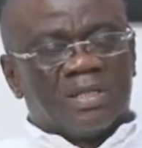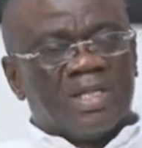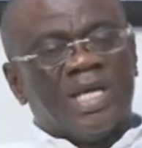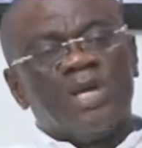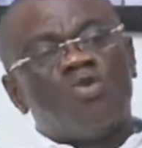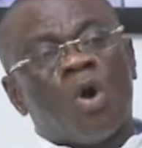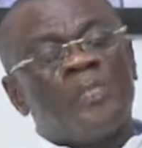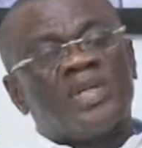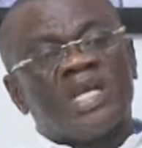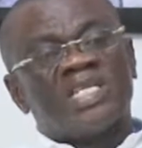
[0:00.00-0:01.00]
The
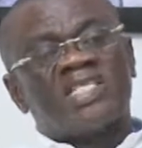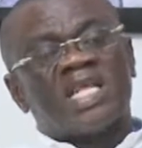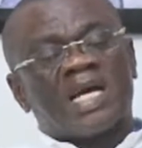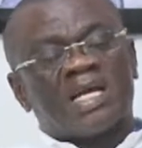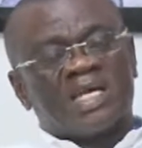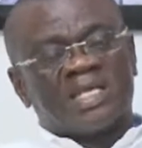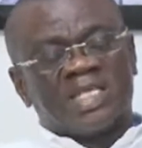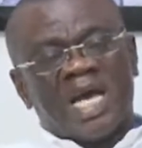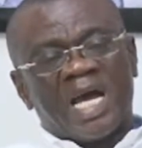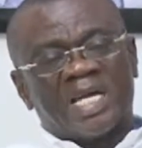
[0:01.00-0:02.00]
incompetence
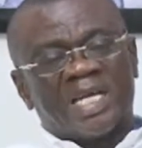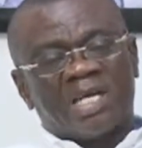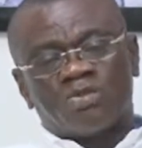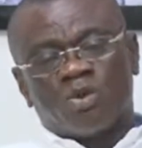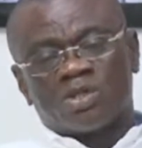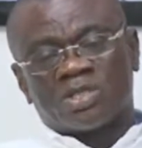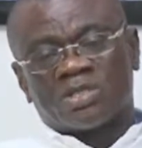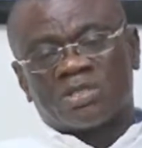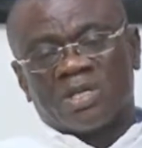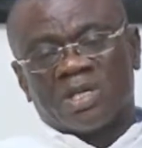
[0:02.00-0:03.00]
tag that
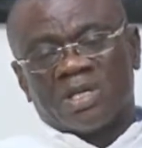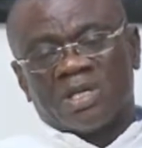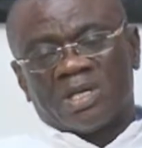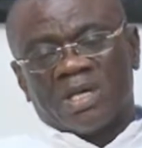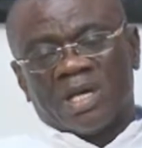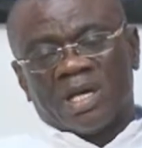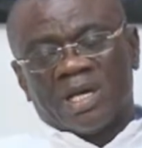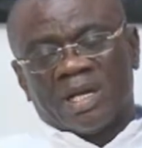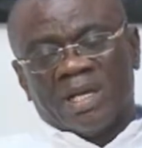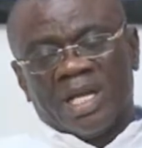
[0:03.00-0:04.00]
was
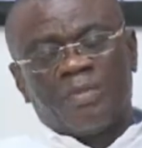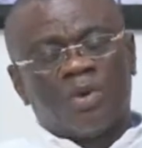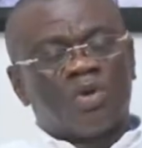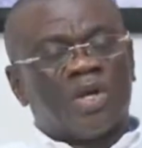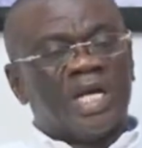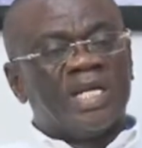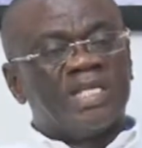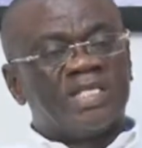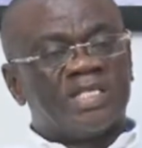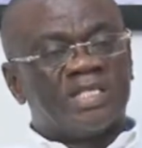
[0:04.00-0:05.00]
labeled on
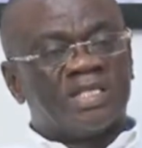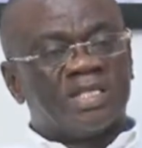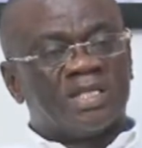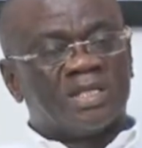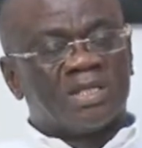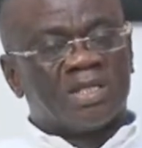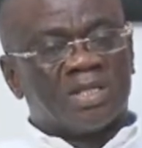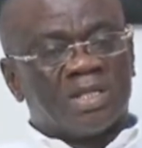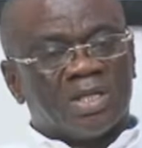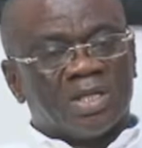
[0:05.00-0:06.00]
NDC
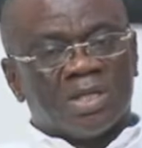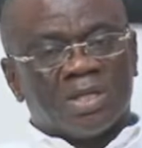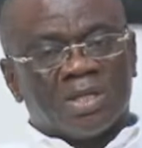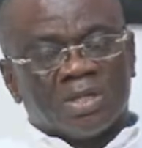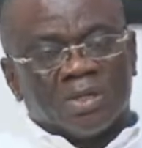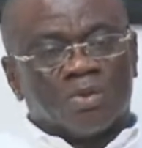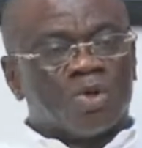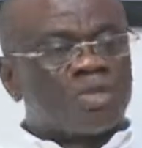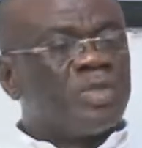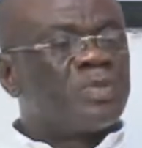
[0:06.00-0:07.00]

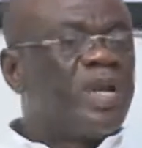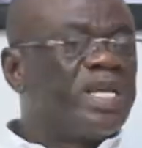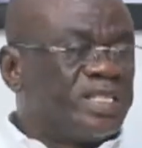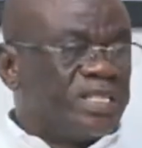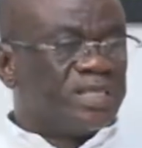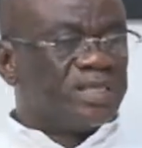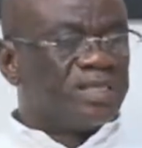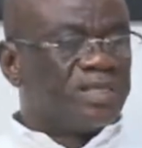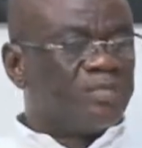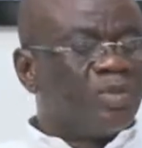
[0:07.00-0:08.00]
was misplaced
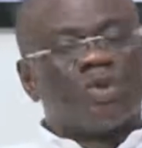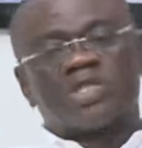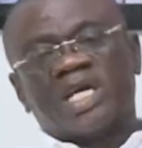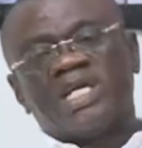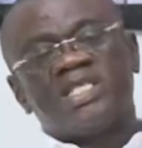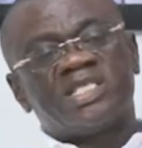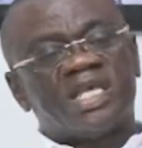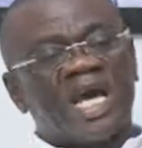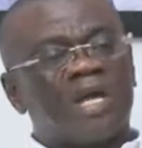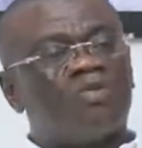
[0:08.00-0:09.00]
because
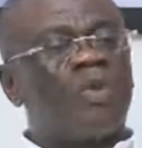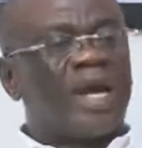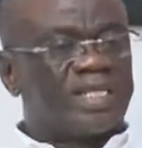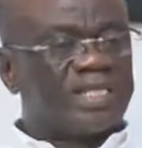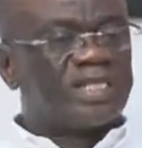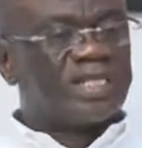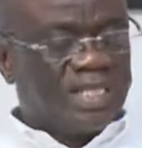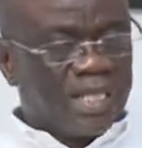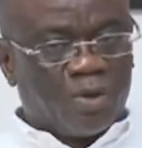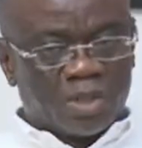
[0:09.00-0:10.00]
NDC had worked
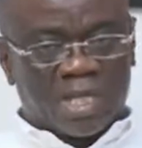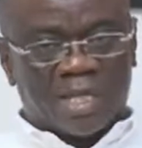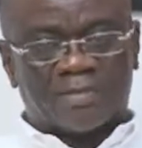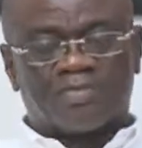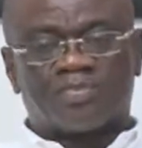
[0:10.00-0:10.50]
seriously.